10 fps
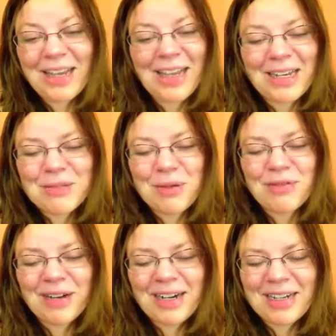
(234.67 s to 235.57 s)
again, it's been
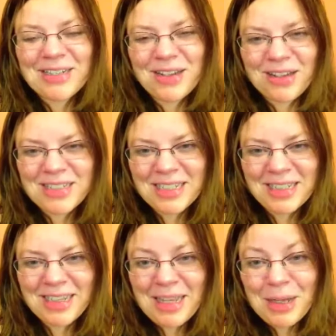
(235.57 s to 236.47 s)
very
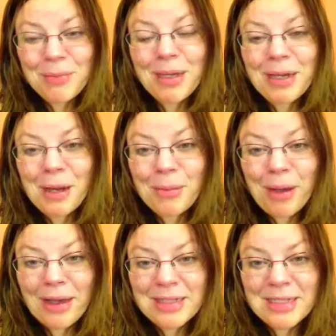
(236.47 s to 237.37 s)
exhausting picking up
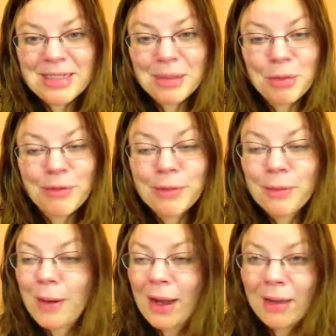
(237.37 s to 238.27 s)
boxes and moving
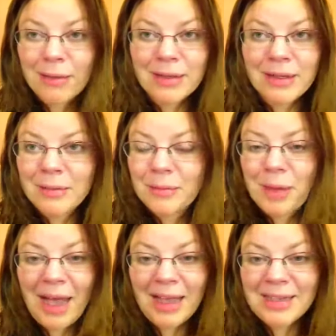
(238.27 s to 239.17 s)
around and
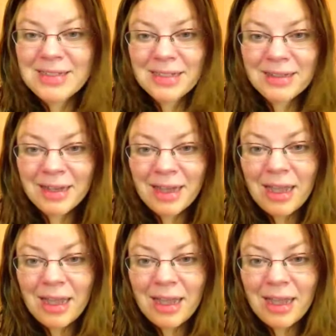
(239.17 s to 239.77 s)
bags, and